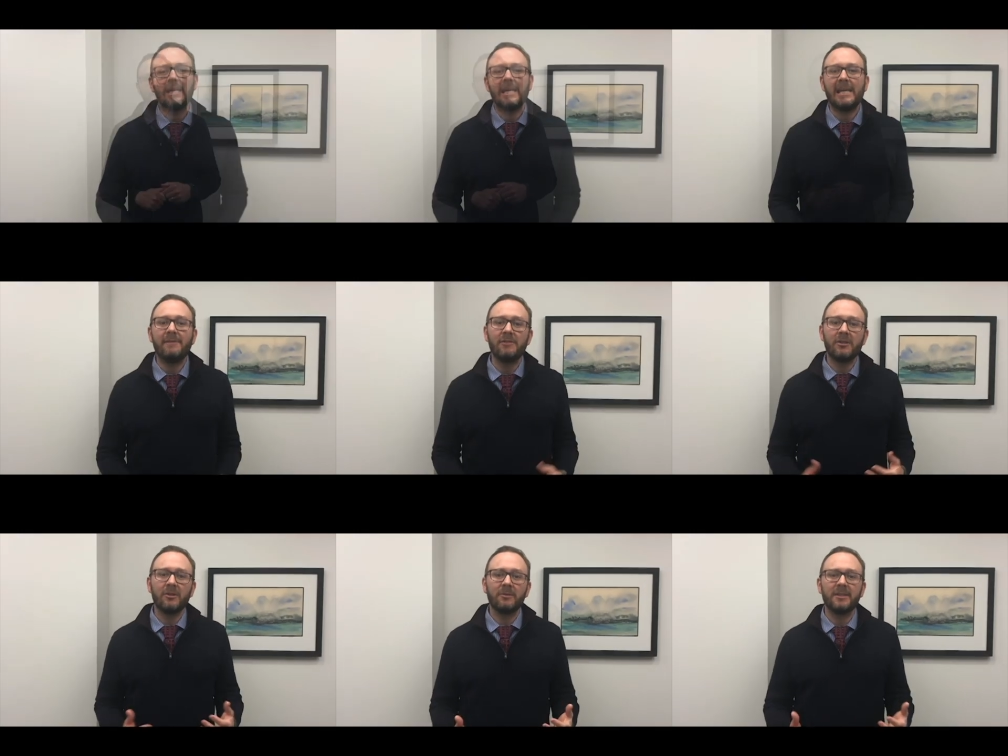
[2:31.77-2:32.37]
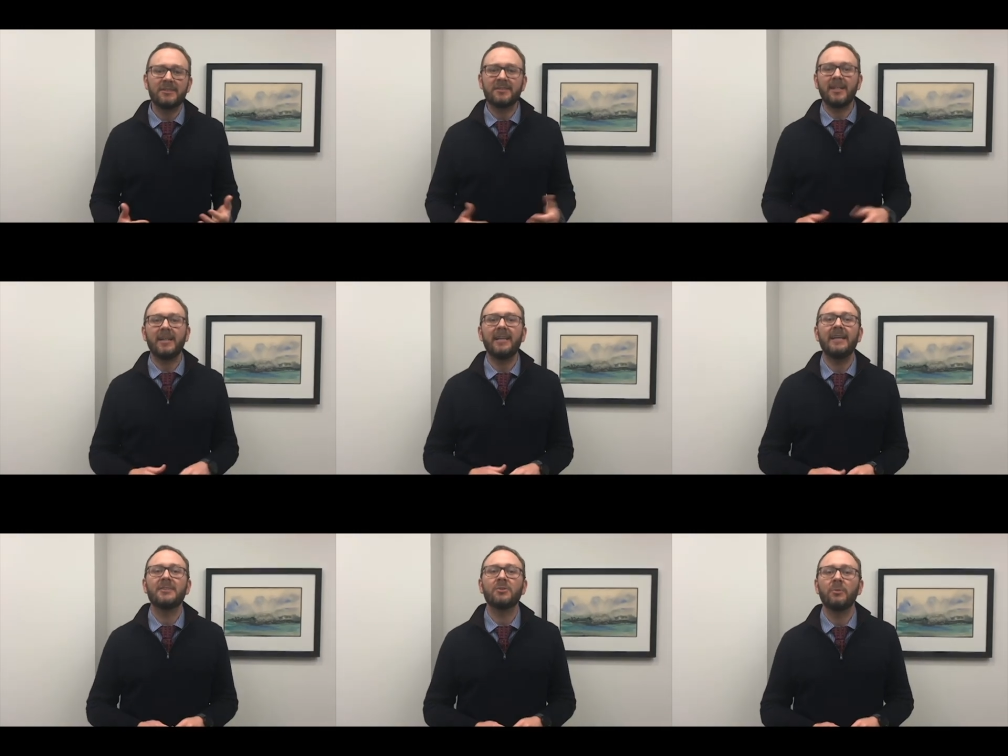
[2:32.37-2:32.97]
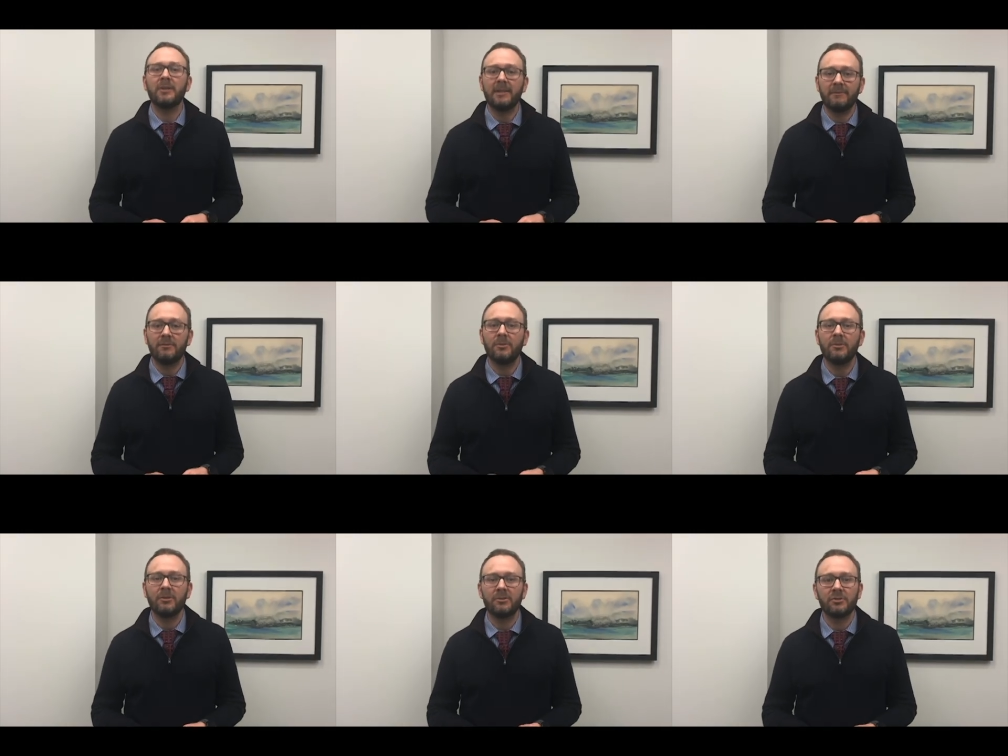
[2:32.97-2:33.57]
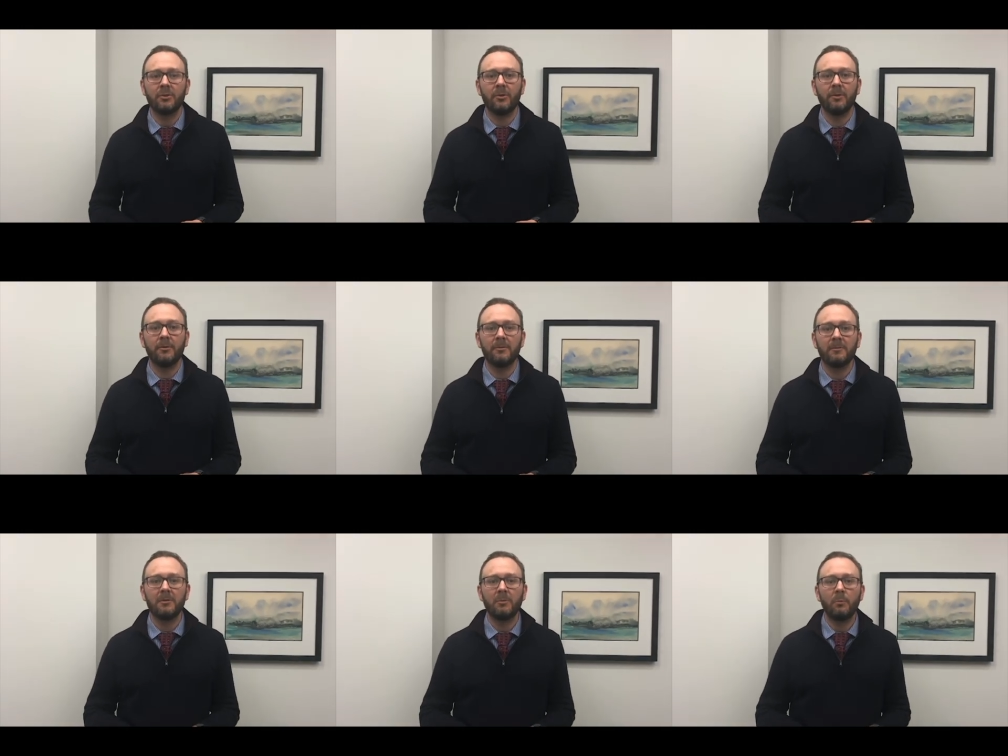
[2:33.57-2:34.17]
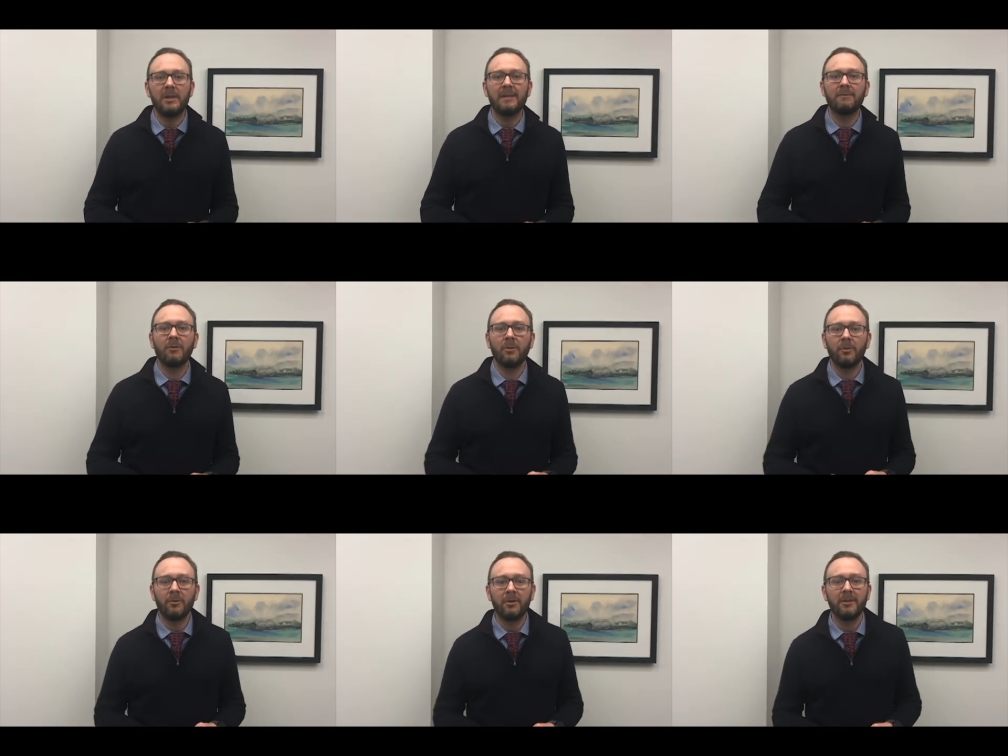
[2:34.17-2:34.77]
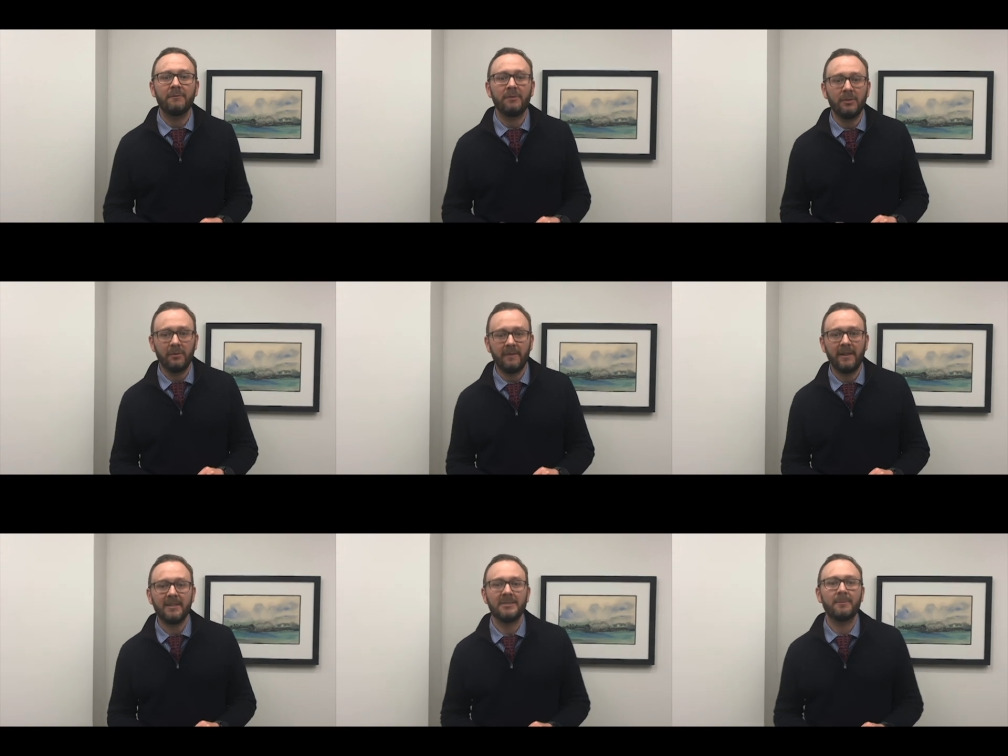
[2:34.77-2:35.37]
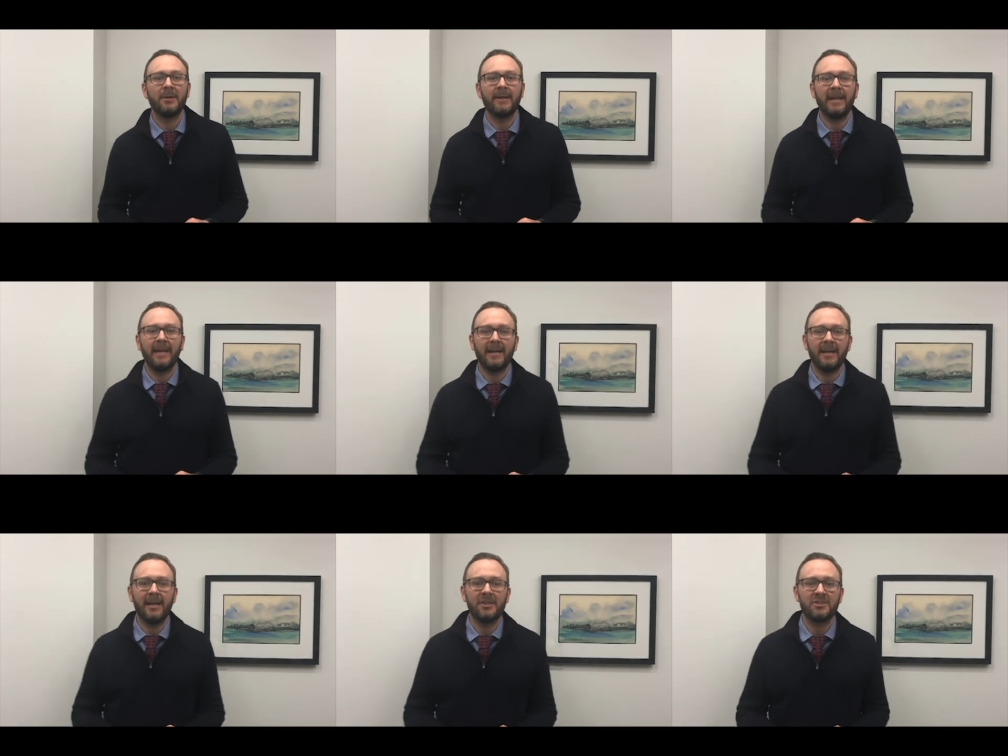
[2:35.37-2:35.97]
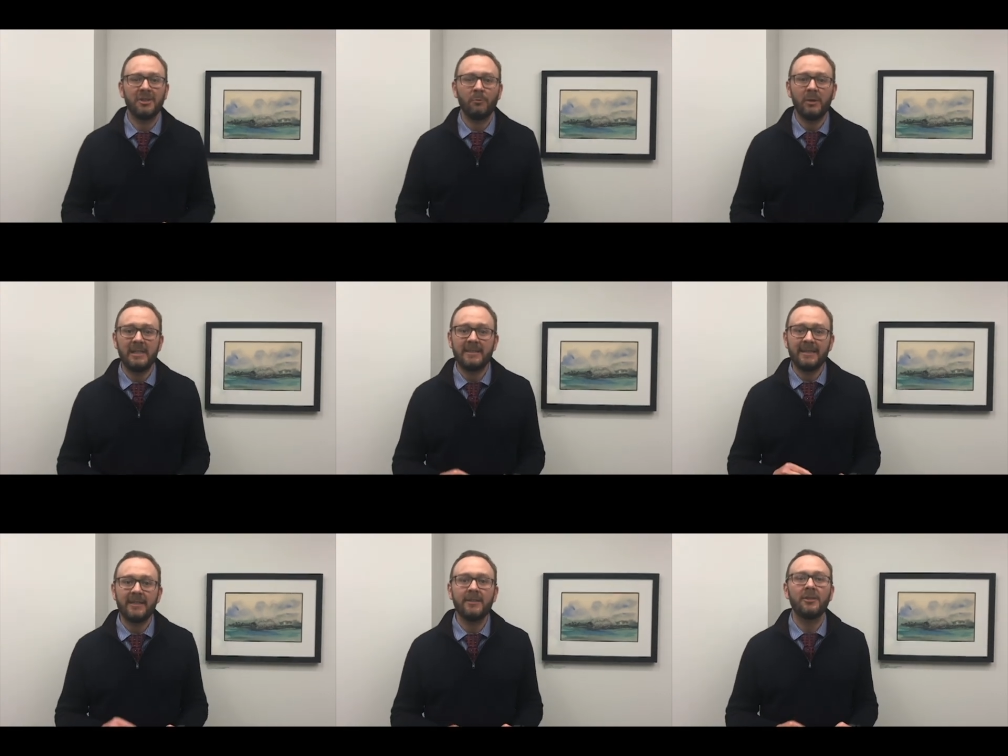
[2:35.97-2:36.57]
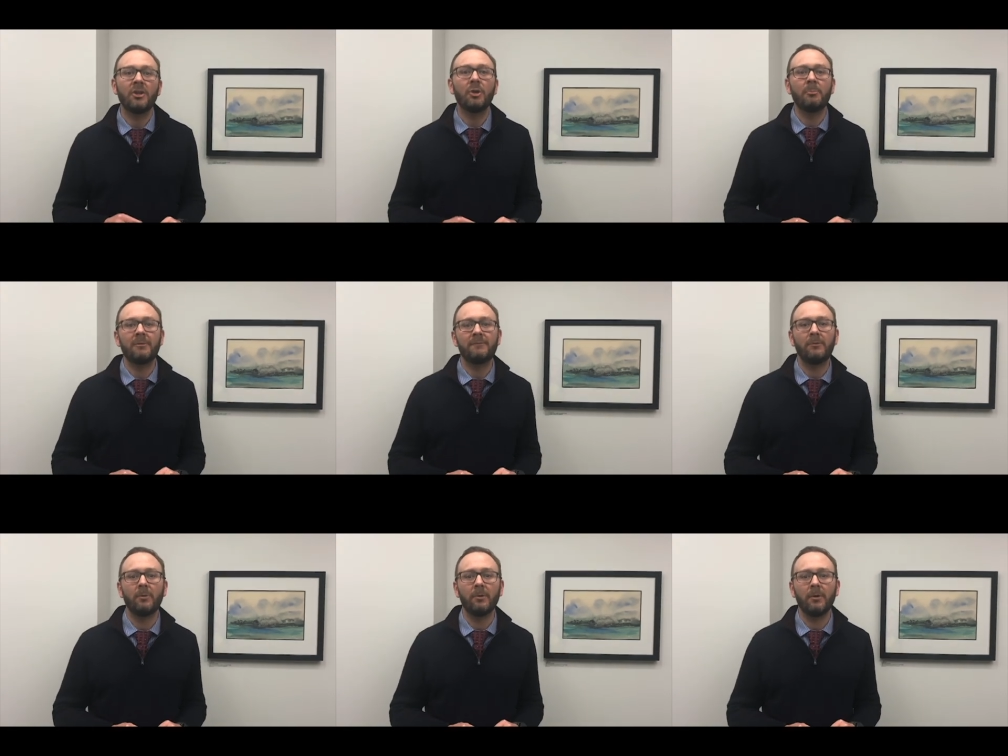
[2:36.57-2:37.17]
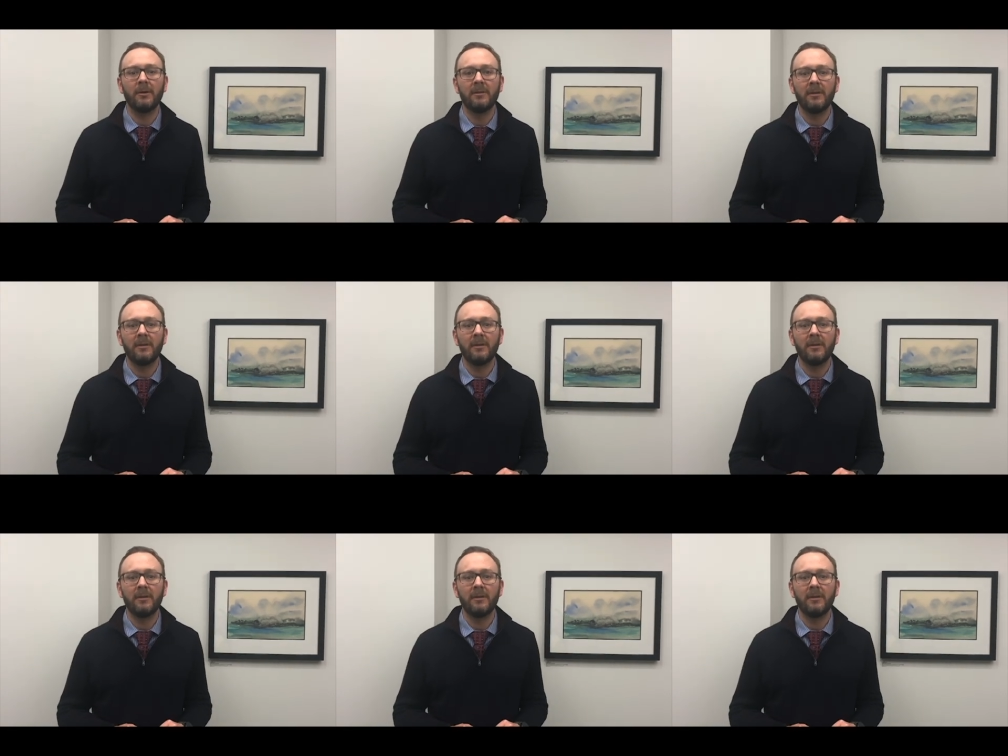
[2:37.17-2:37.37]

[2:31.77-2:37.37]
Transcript: Even though this study is only a few years old, we have learned a few things about AIH that we didn't know before.